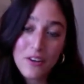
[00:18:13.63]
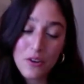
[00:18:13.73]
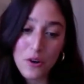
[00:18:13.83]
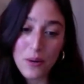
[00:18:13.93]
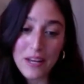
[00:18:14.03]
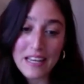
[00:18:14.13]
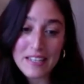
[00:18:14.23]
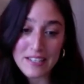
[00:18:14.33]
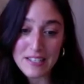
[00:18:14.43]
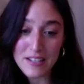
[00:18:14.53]
you know it
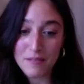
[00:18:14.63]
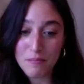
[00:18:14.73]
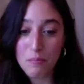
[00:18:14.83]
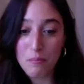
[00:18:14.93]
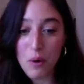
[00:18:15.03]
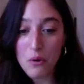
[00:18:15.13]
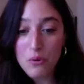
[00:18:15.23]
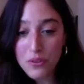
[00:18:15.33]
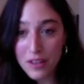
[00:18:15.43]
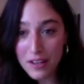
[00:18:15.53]
is uh,
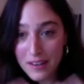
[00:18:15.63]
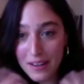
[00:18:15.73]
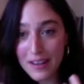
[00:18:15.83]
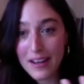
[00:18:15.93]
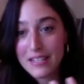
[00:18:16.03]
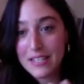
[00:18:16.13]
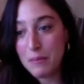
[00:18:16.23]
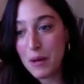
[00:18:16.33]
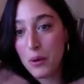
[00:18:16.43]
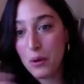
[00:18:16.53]
both in in
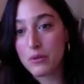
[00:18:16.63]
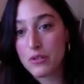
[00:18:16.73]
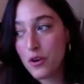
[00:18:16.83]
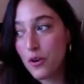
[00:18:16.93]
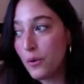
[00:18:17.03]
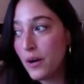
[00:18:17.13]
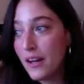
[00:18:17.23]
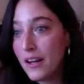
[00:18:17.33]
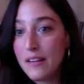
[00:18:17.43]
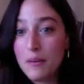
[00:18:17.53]
academia but also
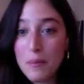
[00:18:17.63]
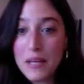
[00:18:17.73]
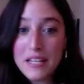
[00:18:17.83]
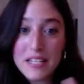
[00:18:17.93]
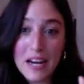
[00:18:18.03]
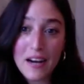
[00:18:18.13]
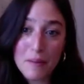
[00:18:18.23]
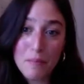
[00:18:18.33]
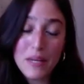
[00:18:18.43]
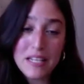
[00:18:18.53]
in the media
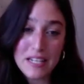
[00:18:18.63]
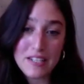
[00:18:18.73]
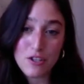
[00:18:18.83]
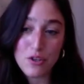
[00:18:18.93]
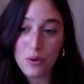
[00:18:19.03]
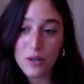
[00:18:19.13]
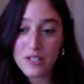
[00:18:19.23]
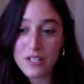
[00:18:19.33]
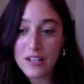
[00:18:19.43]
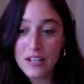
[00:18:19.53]
media
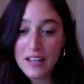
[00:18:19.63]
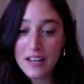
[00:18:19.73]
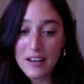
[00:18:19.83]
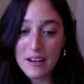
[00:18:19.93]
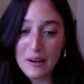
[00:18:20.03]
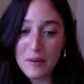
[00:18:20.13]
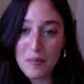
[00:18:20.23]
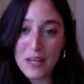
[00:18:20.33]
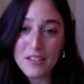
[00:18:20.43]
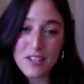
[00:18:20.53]
discourse uh, um,
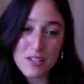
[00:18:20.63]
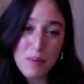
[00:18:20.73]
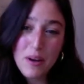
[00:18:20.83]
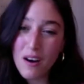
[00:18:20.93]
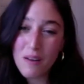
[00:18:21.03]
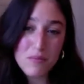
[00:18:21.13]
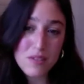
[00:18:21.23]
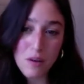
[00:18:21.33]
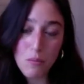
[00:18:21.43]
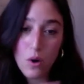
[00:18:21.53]
it does become
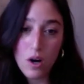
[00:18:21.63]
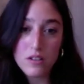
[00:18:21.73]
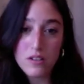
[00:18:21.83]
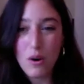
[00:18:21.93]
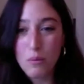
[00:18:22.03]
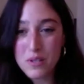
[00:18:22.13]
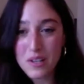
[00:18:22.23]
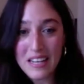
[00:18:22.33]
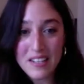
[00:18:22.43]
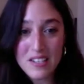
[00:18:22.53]
somewhat
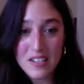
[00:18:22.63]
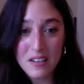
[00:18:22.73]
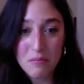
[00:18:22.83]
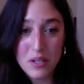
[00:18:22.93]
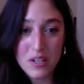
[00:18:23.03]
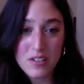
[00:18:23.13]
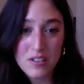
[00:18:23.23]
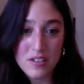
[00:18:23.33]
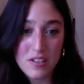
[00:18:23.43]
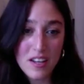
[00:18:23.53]
obsolete uh,
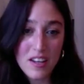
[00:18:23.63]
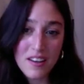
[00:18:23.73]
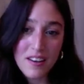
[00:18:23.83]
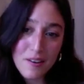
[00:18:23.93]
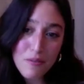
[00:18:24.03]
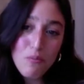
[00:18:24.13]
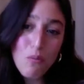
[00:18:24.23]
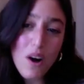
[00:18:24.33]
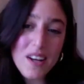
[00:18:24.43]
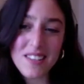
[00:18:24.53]
because uh,
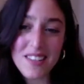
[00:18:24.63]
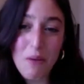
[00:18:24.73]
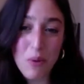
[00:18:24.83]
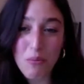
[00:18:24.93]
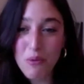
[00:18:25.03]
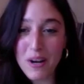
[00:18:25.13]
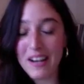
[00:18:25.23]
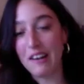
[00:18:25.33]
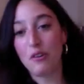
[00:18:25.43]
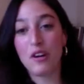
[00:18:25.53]
what is it that we're
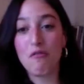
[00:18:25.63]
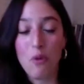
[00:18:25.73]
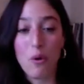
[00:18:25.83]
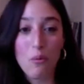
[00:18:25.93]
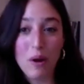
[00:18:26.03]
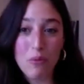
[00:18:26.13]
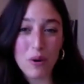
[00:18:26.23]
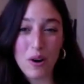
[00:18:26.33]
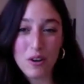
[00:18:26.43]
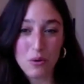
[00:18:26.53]
really looking for when
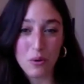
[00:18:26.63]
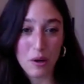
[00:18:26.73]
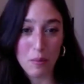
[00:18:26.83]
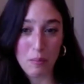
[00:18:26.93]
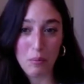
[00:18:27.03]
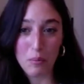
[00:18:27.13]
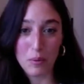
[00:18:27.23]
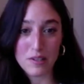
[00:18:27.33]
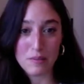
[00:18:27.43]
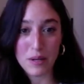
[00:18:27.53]
we are talking about
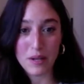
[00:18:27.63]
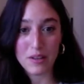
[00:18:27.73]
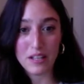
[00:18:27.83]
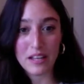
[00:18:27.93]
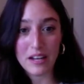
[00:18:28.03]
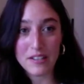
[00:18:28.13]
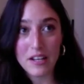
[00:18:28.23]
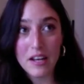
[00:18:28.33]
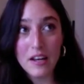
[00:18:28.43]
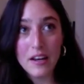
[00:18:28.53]
populism? And I think that,
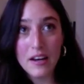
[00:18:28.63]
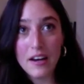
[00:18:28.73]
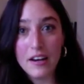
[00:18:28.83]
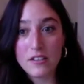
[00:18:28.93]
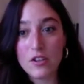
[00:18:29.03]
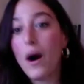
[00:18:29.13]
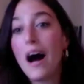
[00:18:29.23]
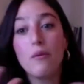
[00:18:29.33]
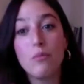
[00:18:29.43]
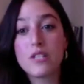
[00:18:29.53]
uh, so
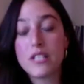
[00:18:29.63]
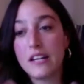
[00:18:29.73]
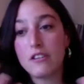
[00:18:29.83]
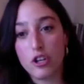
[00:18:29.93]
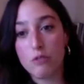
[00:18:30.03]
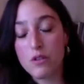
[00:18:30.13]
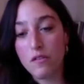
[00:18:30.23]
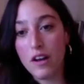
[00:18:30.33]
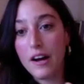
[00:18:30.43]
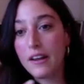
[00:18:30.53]
I would say in terms of
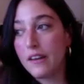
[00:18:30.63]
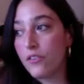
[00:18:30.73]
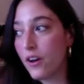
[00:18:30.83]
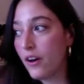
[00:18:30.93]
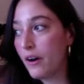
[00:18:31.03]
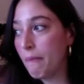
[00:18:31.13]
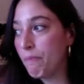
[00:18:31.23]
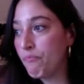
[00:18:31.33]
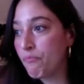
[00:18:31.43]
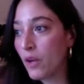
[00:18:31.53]
like the,
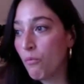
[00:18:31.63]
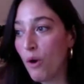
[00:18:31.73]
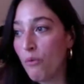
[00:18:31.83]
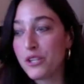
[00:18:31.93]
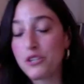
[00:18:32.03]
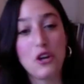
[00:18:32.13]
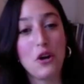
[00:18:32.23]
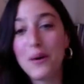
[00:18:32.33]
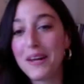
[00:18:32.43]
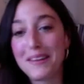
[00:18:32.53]
um, what we should
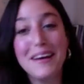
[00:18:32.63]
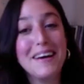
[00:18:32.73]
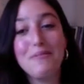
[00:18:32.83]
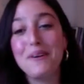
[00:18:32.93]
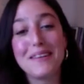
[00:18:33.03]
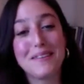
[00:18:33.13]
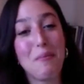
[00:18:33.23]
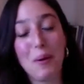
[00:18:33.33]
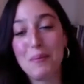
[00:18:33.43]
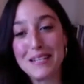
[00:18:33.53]
do with, with the
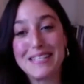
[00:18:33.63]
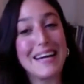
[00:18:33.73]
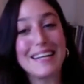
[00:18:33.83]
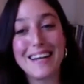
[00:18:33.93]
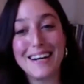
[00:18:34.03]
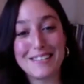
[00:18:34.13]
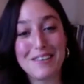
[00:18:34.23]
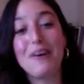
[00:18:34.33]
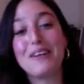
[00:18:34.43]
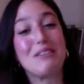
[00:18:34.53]
populist zeitgeist
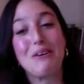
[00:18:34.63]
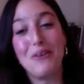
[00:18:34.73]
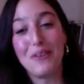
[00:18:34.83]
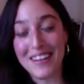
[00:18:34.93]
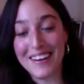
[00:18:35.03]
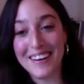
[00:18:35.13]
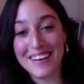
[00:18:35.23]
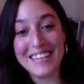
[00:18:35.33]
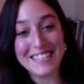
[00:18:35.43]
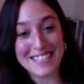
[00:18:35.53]
article uh,
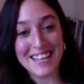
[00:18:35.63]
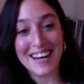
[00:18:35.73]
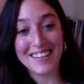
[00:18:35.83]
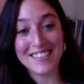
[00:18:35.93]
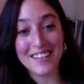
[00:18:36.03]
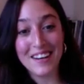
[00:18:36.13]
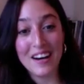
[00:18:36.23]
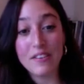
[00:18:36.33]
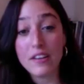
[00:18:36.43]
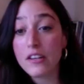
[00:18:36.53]
is that
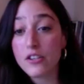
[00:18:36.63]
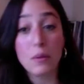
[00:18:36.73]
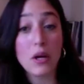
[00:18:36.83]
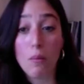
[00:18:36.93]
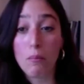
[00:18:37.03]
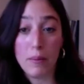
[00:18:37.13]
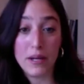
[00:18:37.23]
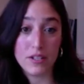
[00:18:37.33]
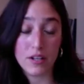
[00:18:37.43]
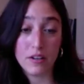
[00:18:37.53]
I think it should be
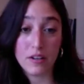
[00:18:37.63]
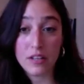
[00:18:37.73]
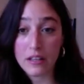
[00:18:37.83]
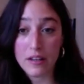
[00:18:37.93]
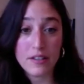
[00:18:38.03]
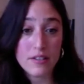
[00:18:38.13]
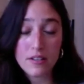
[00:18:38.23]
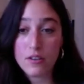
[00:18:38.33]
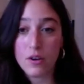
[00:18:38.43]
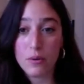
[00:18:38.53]
complemented. And I think that it's,
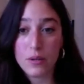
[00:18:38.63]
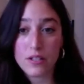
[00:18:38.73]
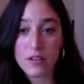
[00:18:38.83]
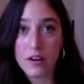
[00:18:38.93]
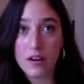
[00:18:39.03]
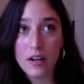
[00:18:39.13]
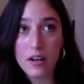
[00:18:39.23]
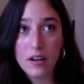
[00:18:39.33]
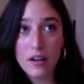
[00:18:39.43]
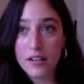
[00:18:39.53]
you know, it's a,
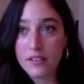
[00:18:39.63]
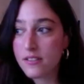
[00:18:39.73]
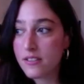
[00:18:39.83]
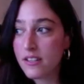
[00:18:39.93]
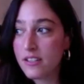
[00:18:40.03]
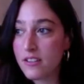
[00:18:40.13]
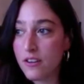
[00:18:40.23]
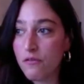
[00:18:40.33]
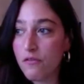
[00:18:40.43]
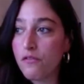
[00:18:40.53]
it's, it's
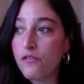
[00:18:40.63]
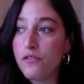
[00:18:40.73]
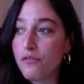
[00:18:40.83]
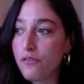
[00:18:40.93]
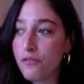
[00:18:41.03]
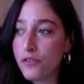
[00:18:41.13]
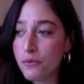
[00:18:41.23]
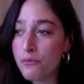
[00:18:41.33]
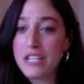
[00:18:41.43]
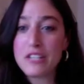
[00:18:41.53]
a f-
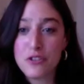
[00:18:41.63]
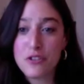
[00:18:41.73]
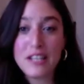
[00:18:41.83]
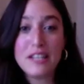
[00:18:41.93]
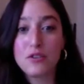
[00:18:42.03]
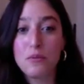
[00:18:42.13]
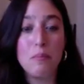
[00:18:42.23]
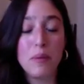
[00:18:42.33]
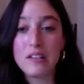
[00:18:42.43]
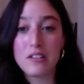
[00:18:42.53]
research that needs to be
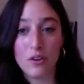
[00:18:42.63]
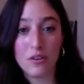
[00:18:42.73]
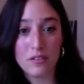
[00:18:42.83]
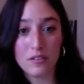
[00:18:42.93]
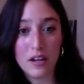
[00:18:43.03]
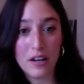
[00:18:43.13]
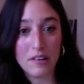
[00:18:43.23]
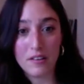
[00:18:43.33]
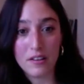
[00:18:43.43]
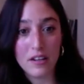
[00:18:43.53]
built on
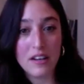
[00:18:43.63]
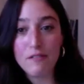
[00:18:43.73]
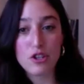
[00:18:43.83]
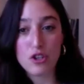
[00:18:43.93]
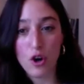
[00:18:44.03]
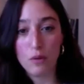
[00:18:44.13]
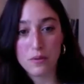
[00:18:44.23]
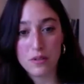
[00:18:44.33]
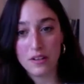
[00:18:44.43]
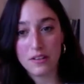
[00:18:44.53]
and it never
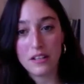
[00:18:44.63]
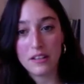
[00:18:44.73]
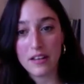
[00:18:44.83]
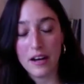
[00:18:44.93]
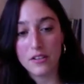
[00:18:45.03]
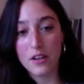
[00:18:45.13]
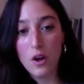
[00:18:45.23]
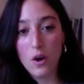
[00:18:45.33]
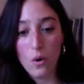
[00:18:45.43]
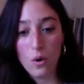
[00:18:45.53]
stops. And I think that
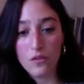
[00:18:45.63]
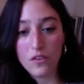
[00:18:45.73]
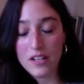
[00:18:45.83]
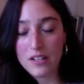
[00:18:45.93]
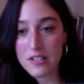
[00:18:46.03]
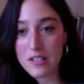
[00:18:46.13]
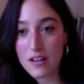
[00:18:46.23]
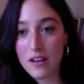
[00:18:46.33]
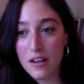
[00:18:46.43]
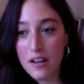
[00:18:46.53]
all of these
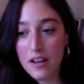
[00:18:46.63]
uh,